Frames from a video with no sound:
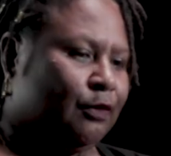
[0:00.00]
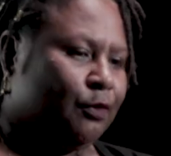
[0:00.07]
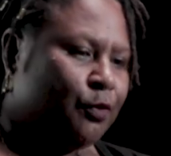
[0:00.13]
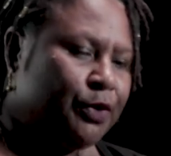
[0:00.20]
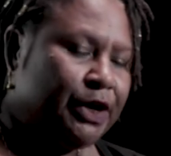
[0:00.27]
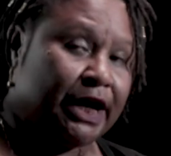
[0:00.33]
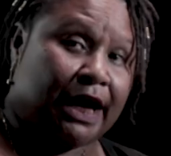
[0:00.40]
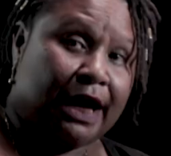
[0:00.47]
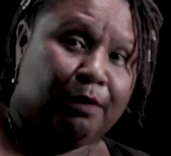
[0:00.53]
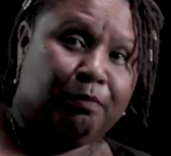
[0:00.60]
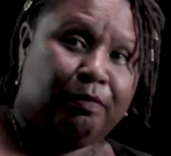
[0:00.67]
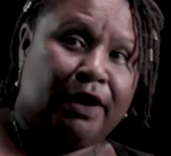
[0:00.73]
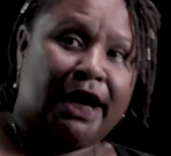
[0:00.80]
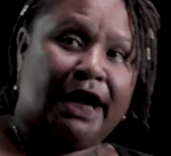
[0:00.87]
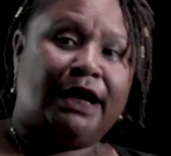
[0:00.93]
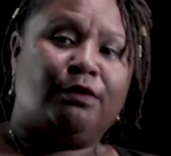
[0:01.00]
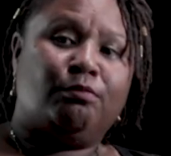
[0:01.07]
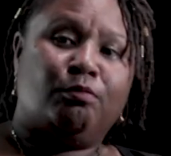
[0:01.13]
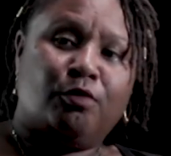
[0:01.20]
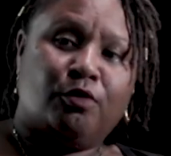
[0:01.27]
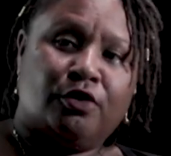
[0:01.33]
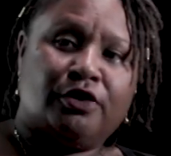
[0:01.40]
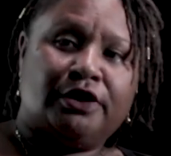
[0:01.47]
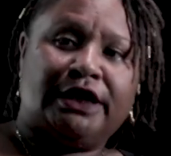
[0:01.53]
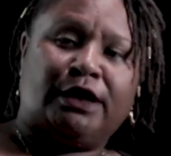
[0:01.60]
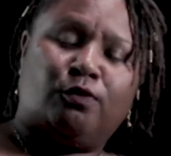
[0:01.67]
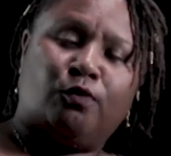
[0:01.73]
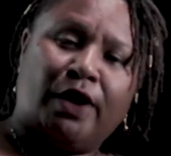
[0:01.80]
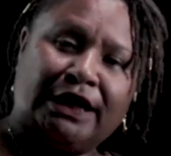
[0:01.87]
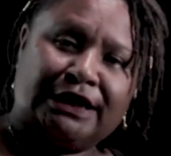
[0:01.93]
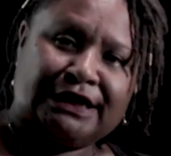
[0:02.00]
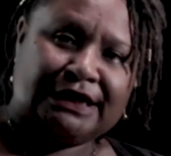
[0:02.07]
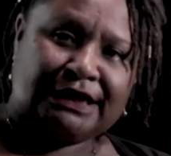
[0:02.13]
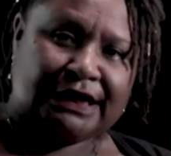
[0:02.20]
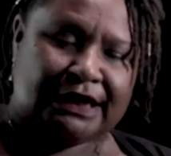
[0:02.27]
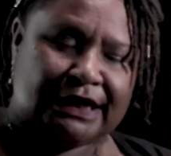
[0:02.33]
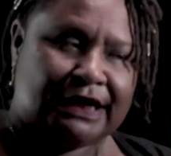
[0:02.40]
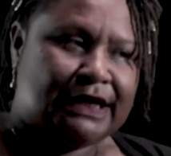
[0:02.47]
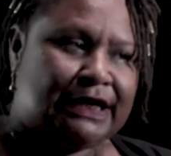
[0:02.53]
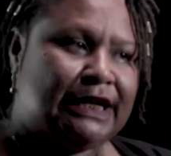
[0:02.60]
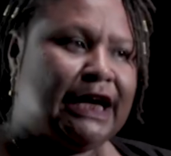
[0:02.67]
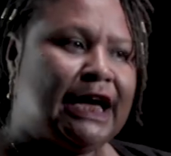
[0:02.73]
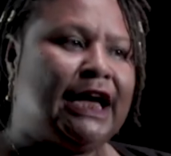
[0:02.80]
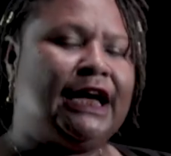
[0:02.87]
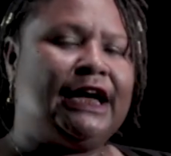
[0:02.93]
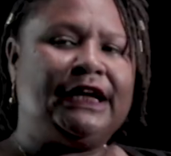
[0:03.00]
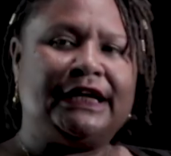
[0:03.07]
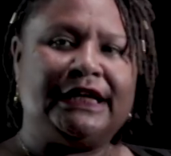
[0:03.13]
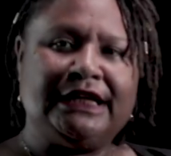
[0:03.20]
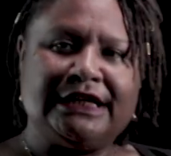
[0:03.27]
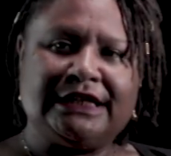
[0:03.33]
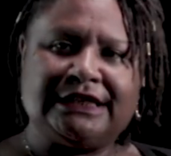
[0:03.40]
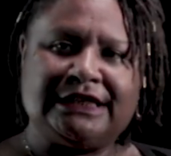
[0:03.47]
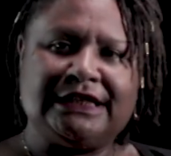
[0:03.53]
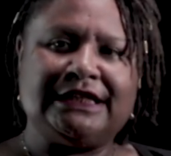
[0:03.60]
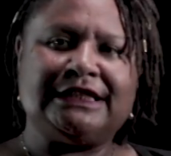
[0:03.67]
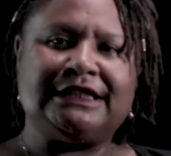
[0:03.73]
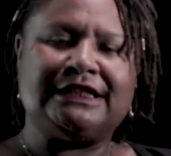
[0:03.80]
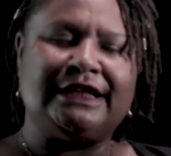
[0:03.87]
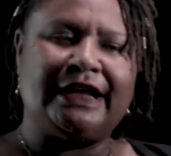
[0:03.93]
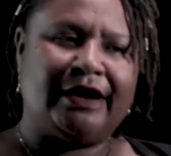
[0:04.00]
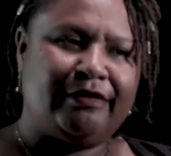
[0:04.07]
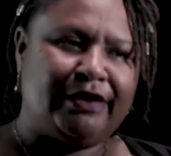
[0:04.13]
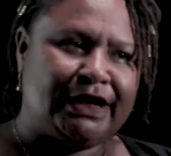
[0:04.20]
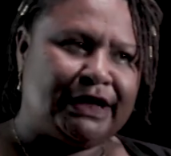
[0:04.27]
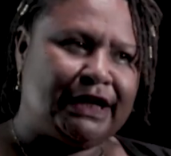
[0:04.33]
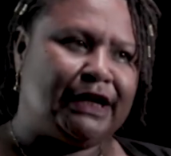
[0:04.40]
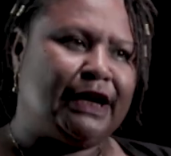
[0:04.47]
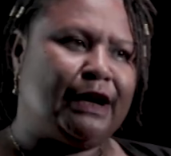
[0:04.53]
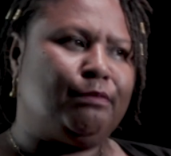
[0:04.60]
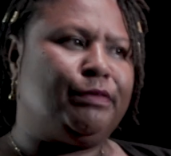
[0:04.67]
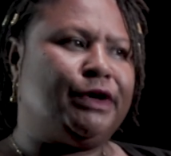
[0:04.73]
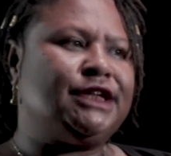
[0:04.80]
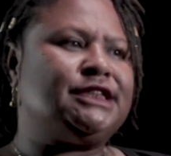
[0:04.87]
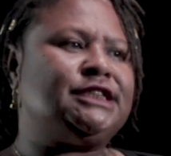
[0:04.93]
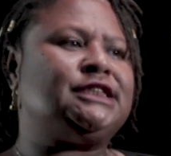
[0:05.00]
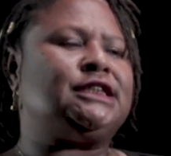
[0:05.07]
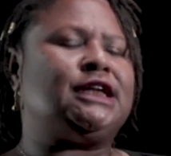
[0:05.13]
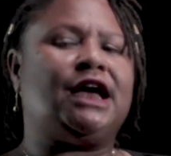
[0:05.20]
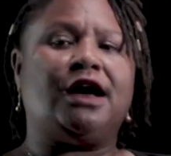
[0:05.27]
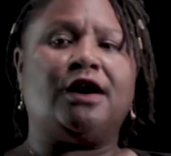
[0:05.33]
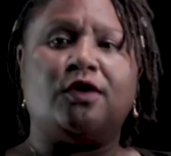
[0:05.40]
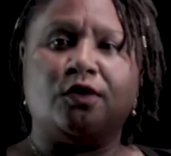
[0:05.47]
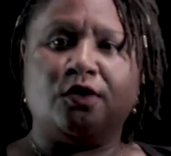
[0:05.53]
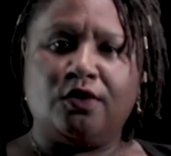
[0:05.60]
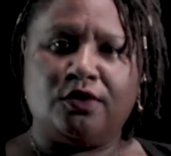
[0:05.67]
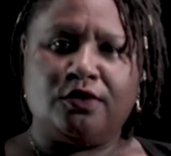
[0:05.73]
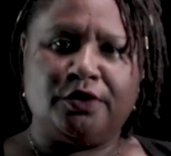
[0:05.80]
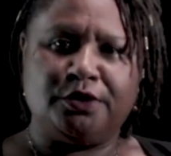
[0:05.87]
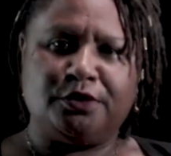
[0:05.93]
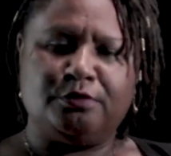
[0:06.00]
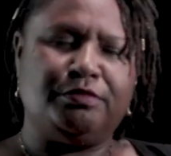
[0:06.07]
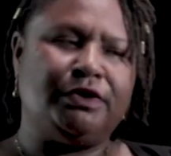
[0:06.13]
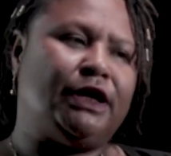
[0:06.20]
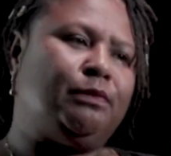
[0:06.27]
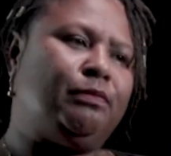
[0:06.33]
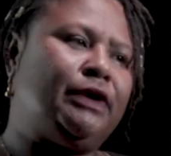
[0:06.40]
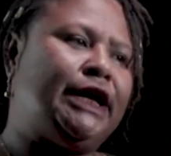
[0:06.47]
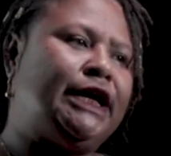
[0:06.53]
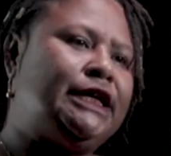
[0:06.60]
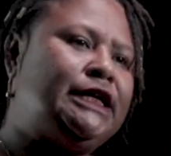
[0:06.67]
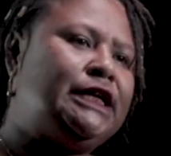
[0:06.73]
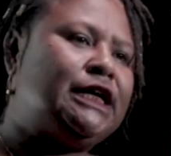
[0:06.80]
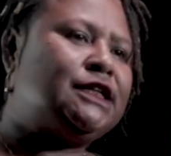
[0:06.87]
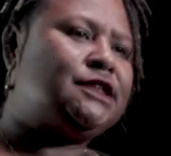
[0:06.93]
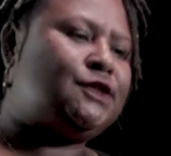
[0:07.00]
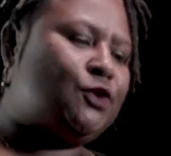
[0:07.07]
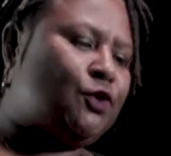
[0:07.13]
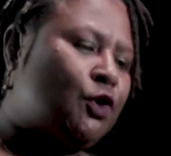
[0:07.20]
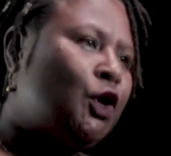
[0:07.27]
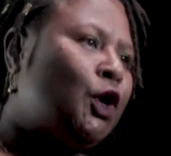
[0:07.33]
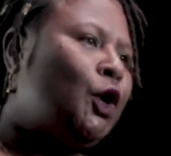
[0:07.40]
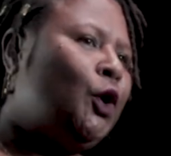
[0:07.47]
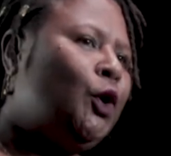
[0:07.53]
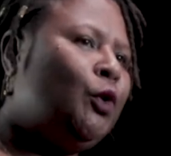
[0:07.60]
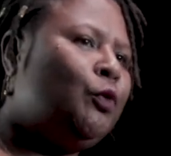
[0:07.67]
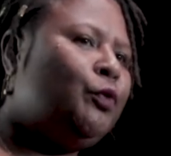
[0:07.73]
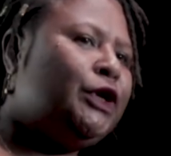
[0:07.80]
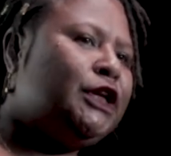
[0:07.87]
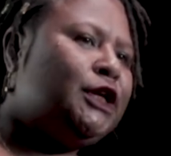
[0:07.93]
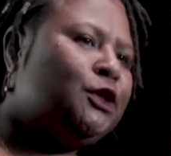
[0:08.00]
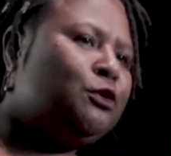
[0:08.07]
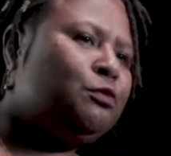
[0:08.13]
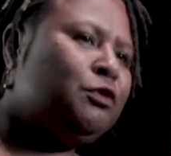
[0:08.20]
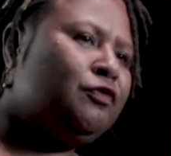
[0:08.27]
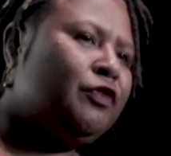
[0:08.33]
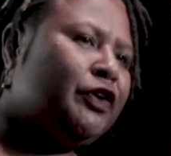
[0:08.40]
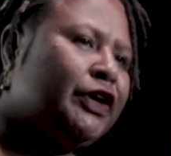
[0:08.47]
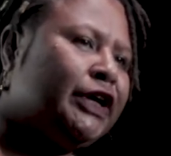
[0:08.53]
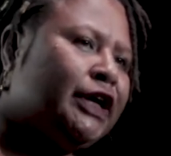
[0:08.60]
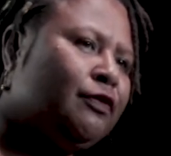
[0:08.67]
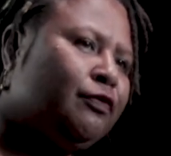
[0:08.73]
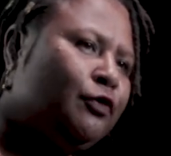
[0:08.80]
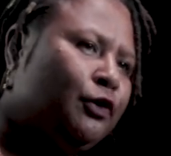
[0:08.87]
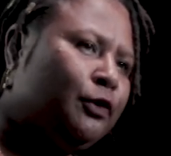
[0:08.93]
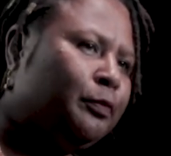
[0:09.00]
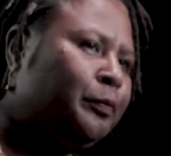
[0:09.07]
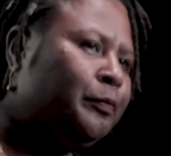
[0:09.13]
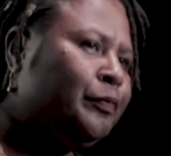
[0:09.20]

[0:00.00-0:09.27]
We are applying more than one skill here. Indices, directed numbers are all going to be applied here, so we need to be very careful.